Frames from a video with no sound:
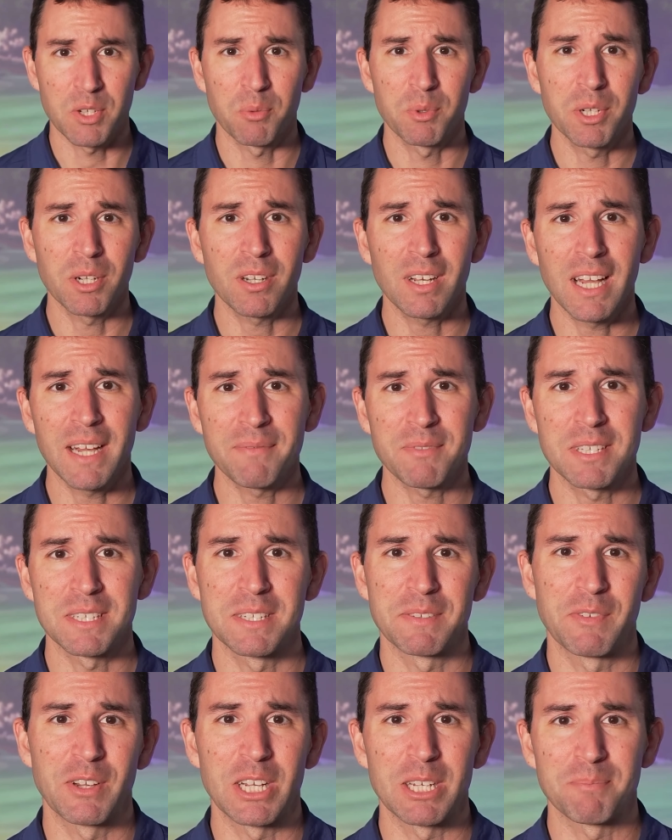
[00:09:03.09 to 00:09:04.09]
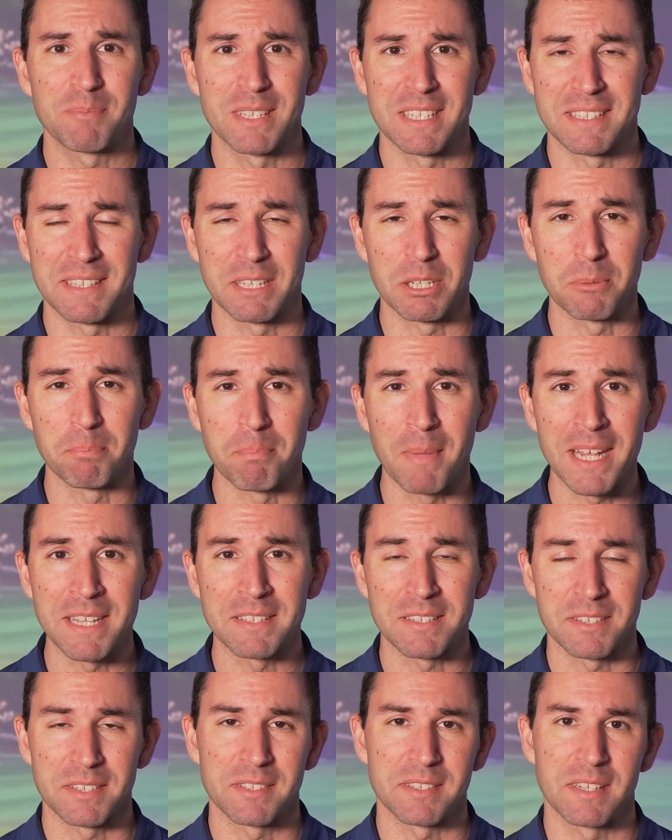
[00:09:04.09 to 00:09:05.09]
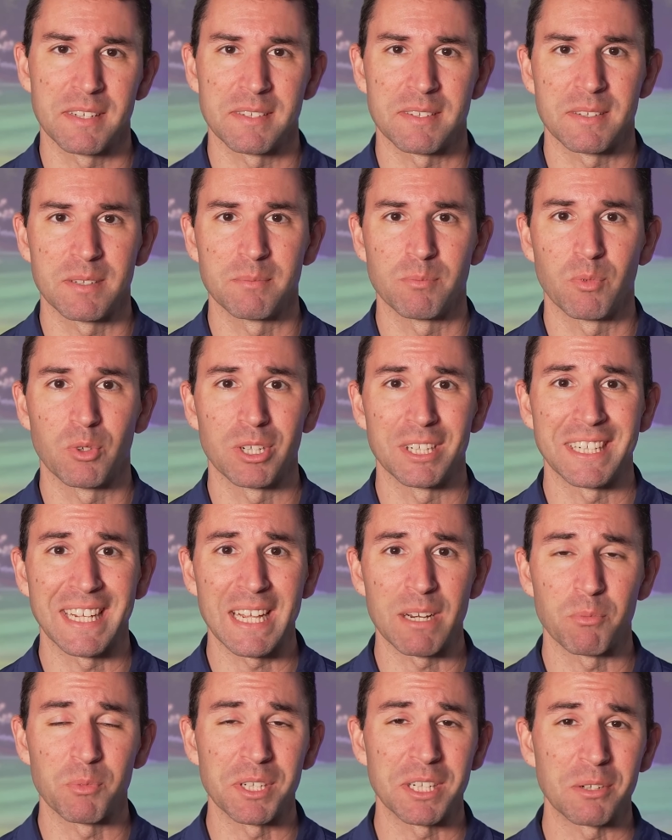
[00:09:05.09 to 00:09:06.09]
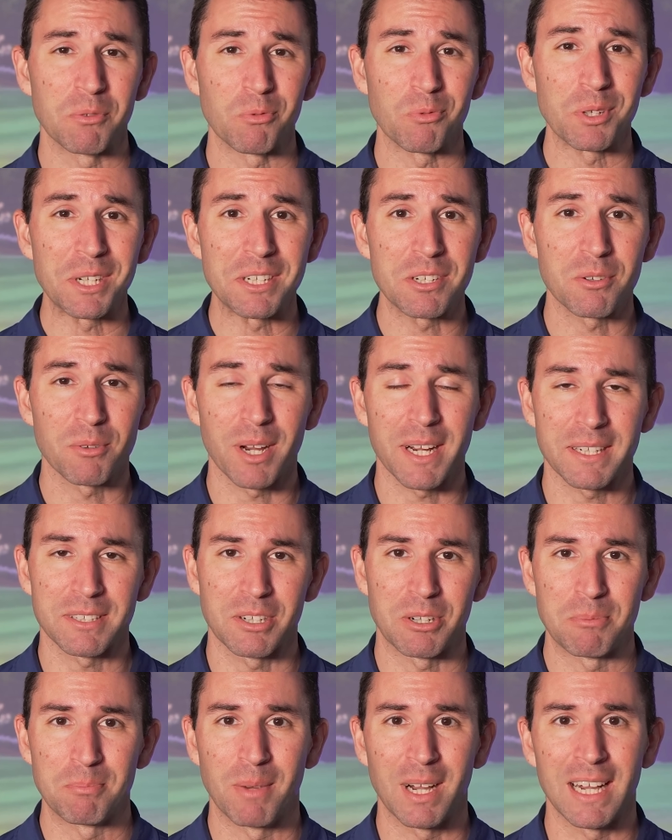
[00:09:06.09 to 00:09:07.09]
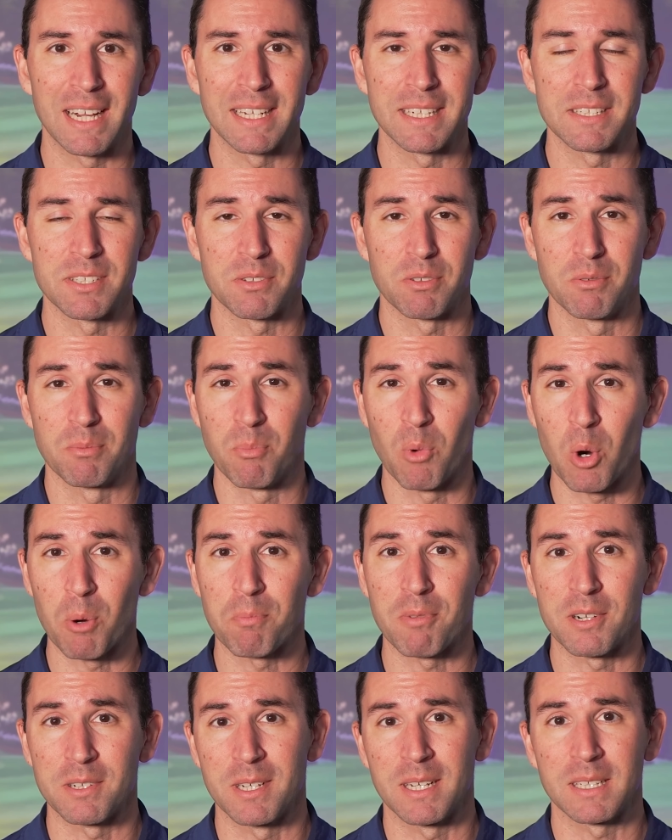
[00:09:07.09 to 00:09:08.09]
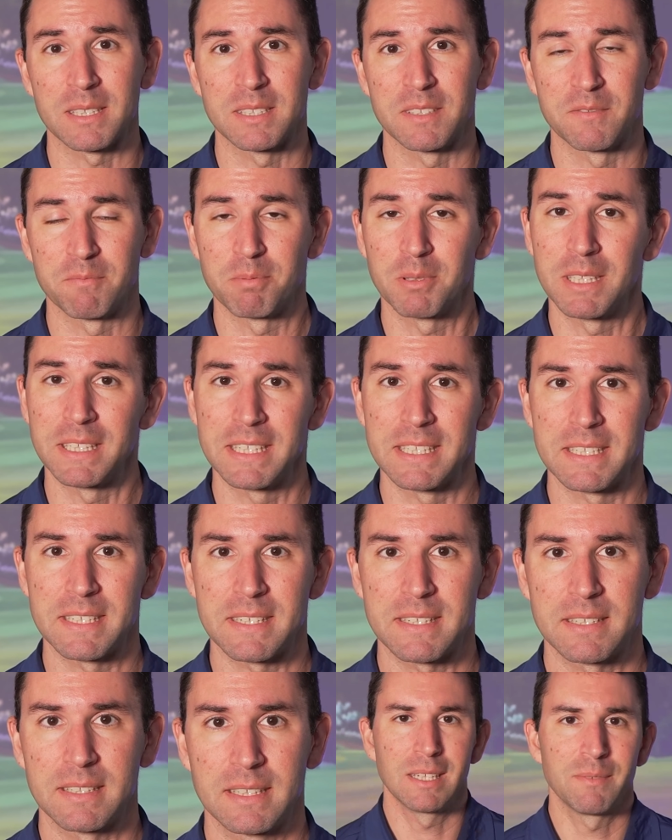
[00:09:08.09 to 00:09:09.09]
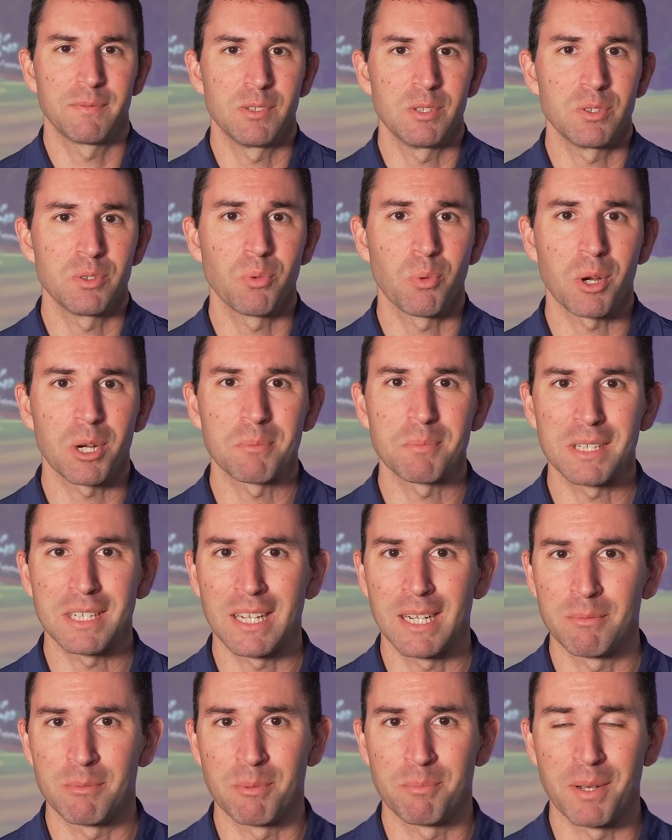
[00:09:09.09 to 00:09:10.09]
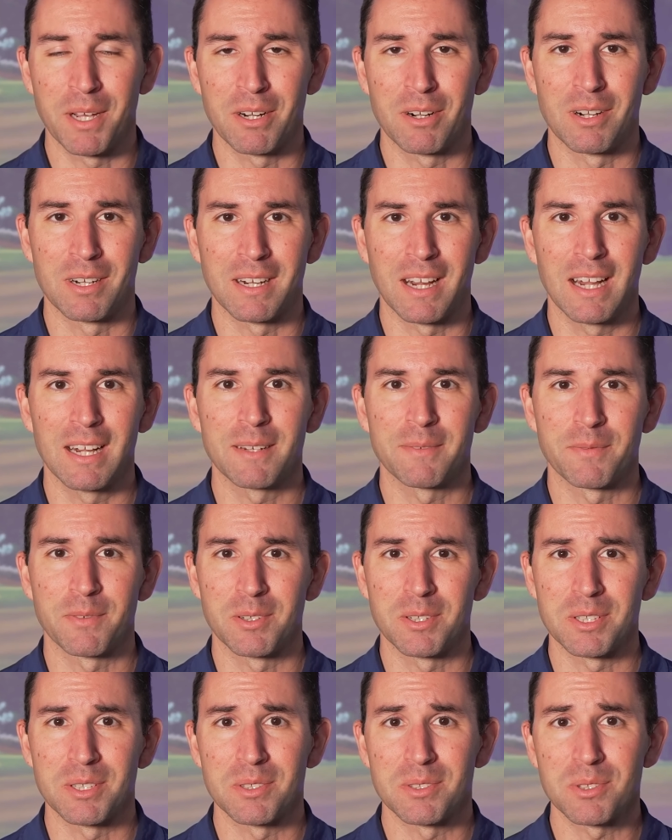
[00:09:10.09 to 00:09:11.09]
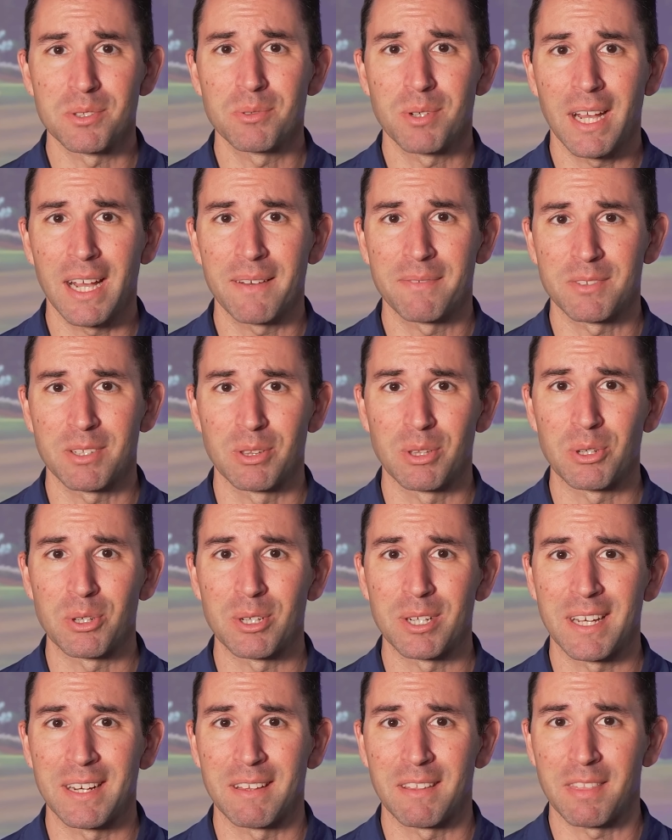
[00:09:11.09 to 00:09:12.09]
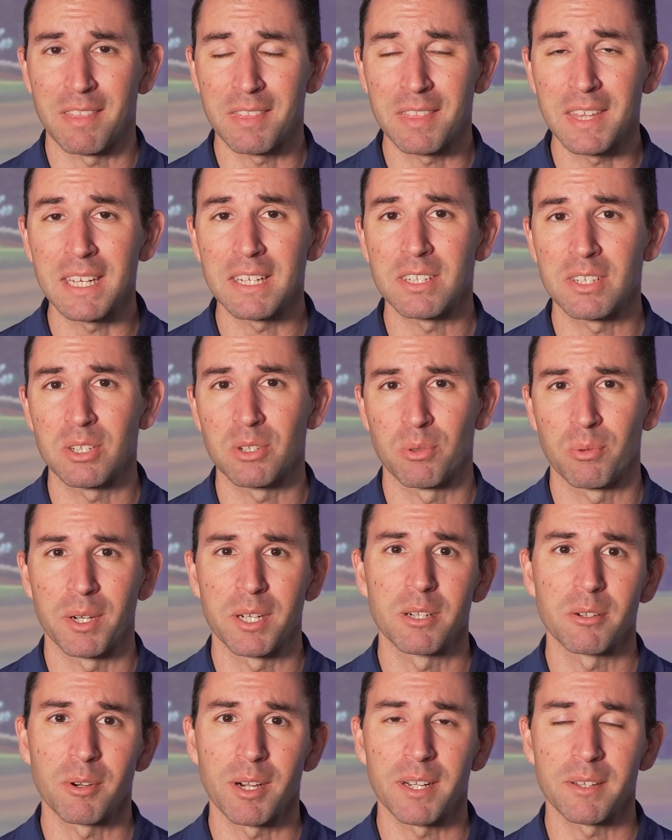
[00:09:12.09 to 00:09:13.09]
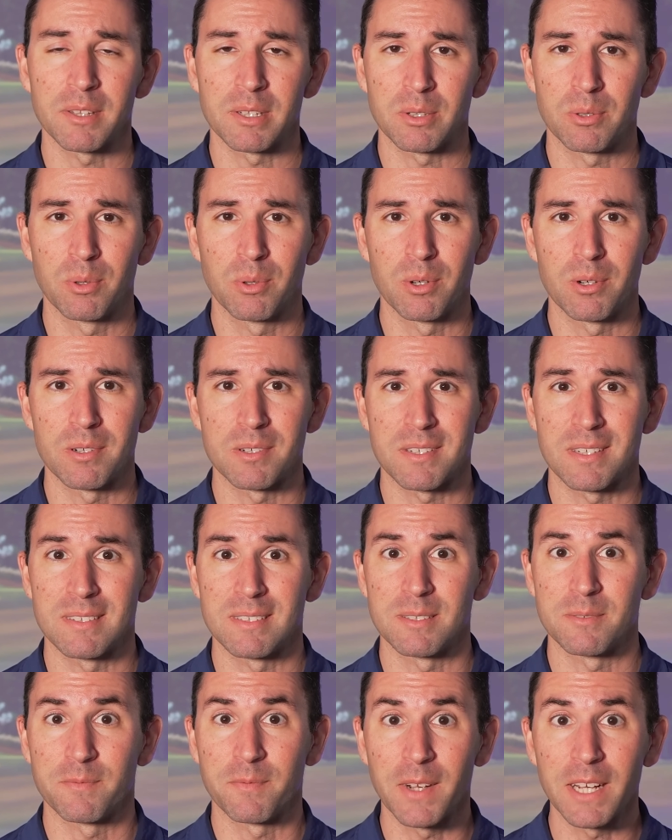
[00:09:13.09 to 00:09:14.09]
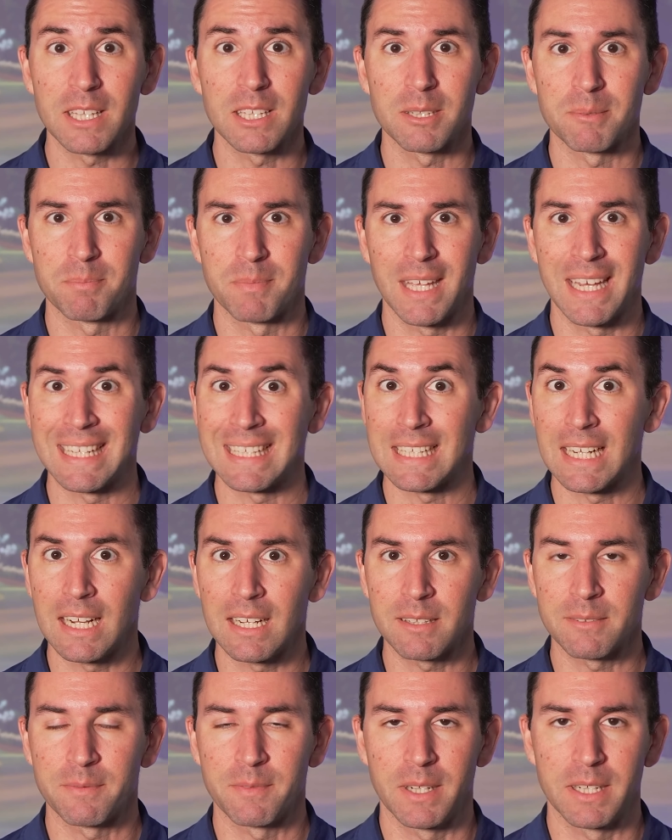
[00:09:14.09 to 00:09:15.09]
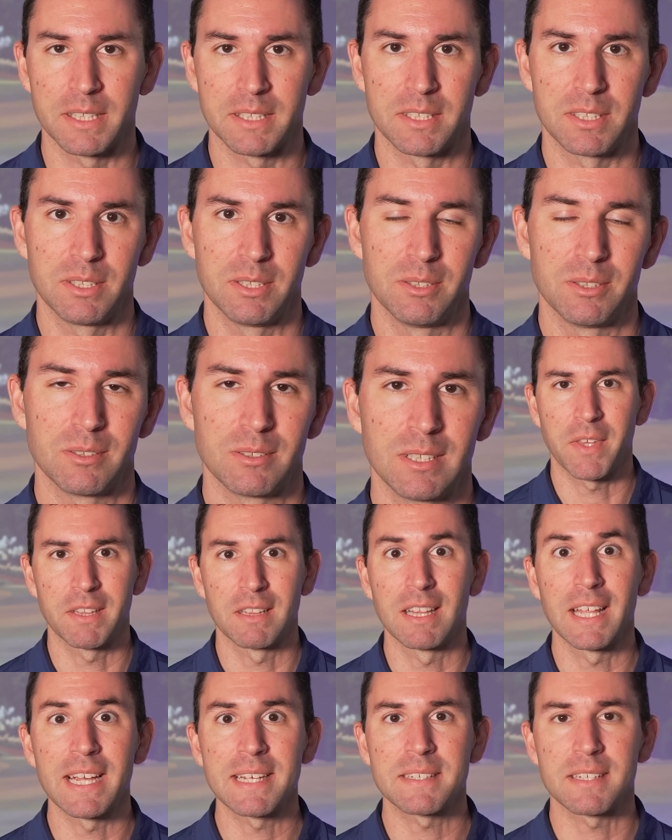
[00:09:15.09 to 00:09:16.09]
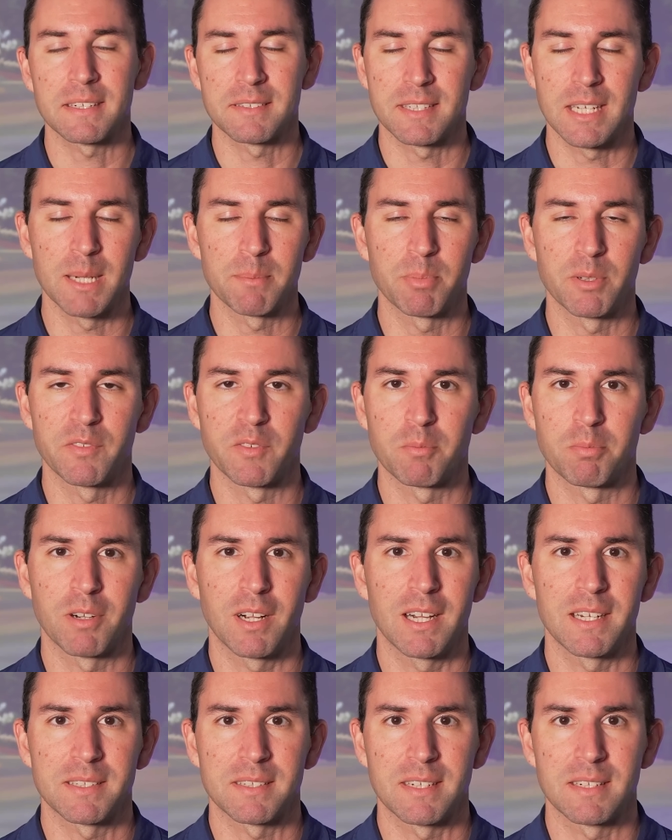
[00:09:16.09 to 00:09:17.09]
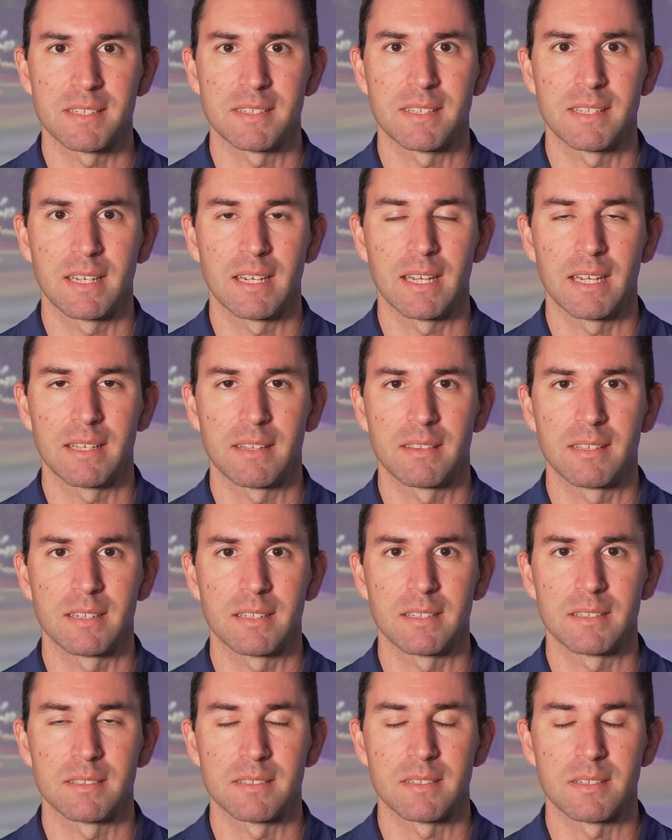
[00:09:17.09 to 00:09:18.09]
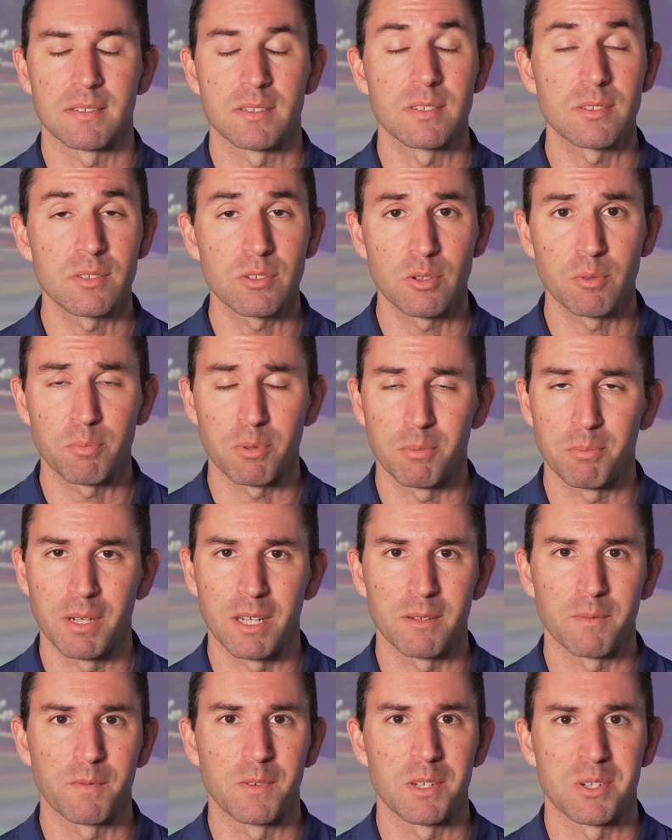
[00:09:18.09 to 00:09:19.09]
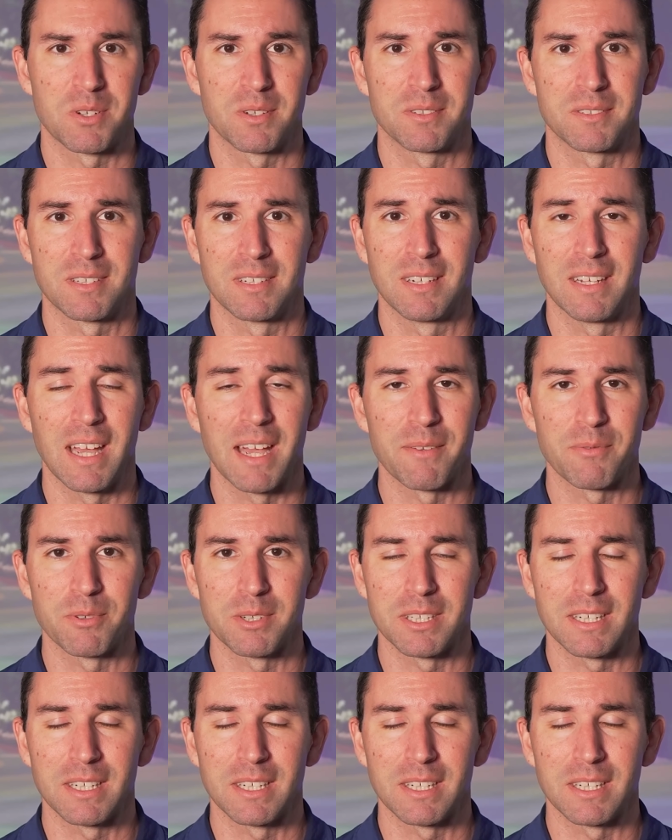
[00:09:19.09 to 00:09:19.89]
So we all have to develop this little mental system where, again, we can redirect our mind to a more productive place. If you do want to become a better golfer, you do have to learn how to think your way around the course and develop that golf IQ. And the last example of a process that I think is super beneficial to every